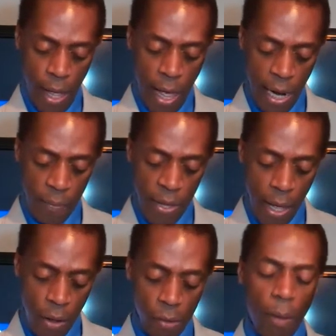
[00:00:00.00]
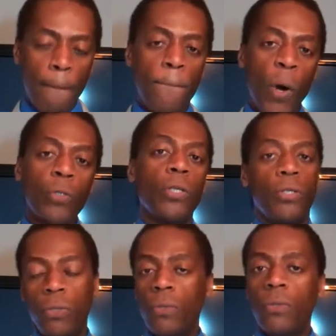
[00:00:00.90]
and I beheld
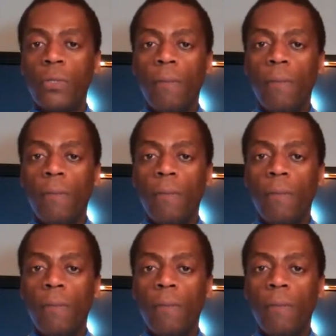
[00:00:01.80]
multitudes